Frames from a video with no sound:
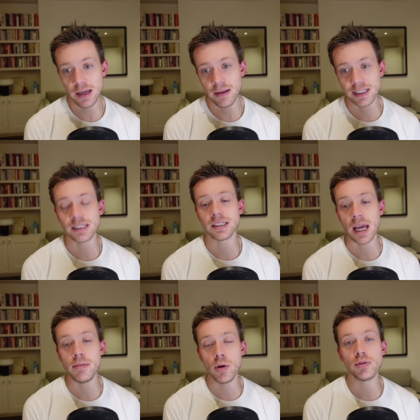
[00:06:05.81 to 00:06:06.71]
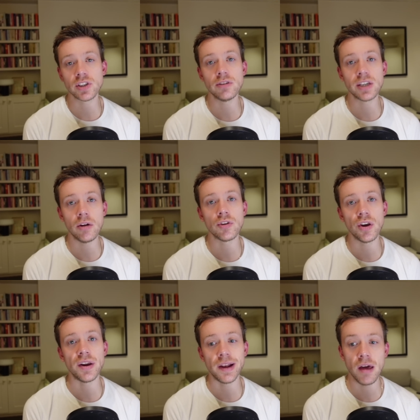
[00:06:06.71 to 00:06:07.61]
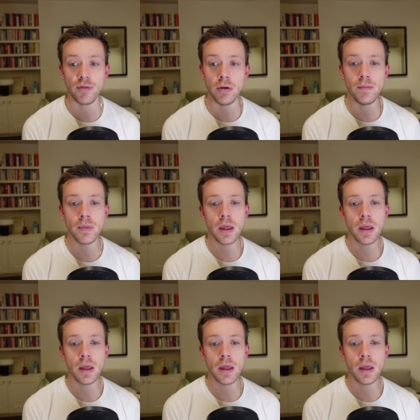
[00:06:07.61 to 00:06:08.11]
It's the same number as those killed in 9/11,